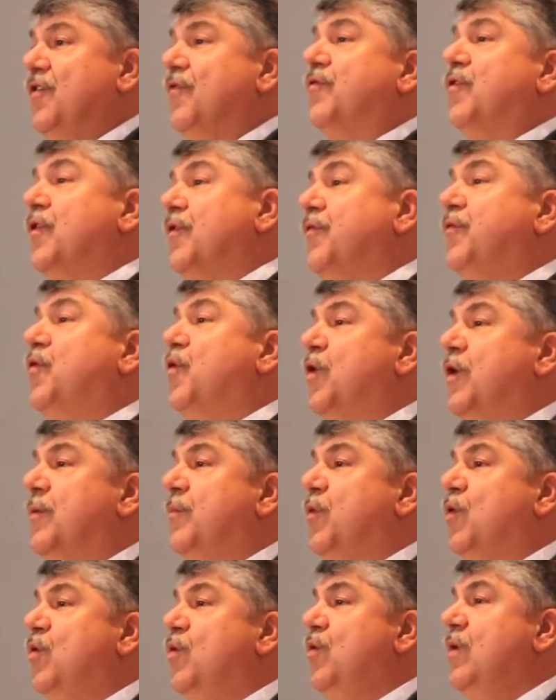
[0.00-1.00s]
for
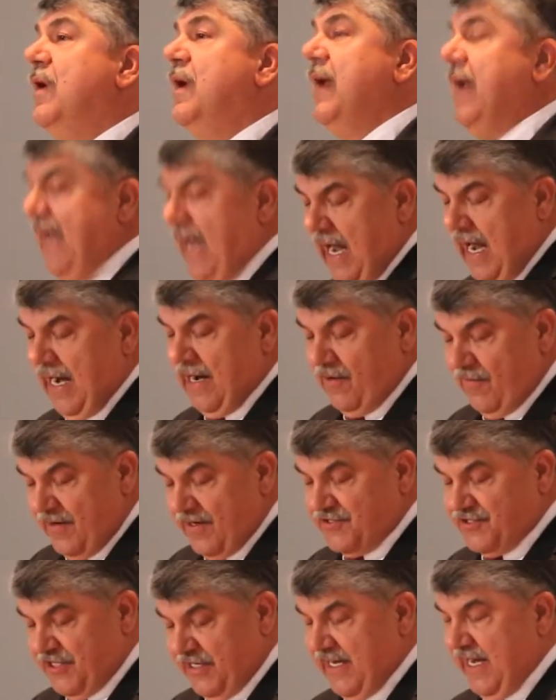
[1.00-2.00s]
affordable higher
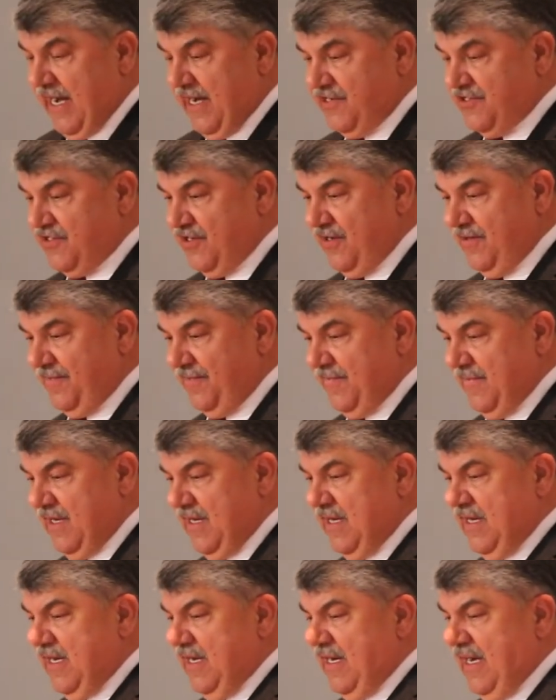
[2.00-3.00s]
education.
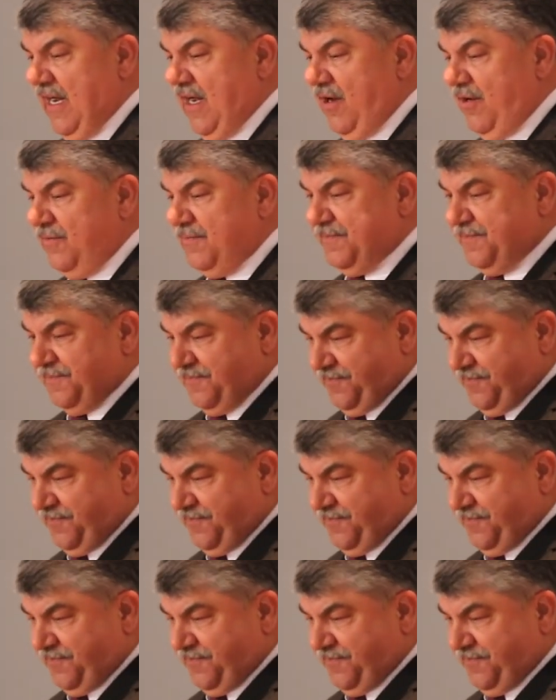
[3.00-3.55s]
Now,